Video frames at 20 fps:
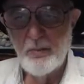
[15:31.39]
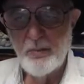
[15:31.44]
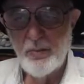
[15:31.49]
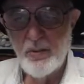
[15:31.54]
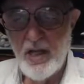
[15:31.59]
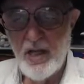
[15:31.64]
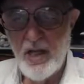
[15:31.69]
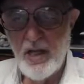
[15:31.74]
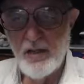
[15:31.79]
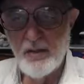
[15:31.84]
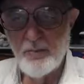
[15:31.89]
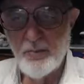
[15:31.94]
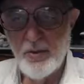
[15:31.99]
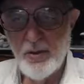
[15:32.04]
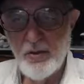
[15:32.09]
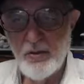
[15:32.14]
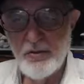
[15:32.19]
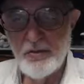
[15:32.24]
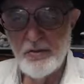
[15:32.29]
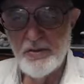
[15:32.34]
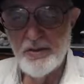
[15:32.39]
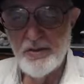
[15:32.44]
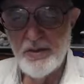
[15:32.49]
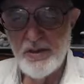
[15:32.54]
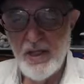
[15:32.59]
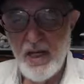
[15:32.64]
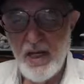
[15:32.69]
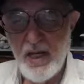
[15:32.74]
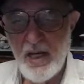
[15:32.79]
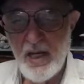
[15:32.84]
blog posts
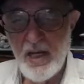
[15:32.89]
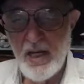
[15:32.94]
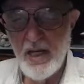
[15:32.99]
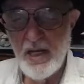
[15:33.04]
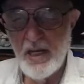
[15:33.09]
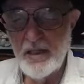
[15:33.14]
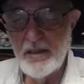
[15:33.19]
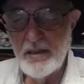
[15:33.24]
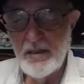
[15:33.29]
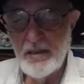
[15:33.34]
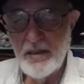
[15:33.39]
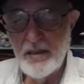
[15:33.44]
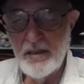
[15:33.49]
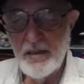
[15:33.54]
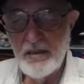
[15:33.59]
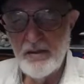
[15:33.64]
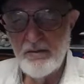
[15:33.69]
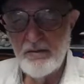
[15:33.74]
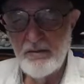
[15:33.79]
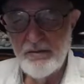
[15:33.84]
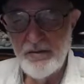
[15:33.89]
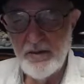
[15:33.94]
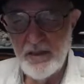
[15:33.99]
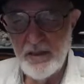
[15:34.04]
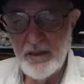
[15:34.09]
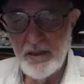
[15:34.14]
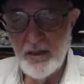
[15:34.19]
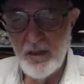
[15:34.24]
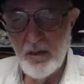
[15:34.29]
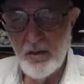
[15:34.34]
and
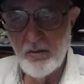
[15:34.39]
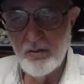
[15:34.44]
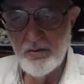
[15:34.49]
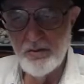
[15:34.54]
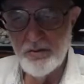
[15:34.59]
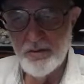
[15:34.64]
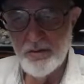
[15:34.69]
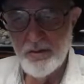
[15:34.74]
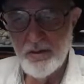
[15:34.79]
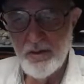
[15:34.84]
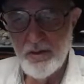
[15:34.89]
videos.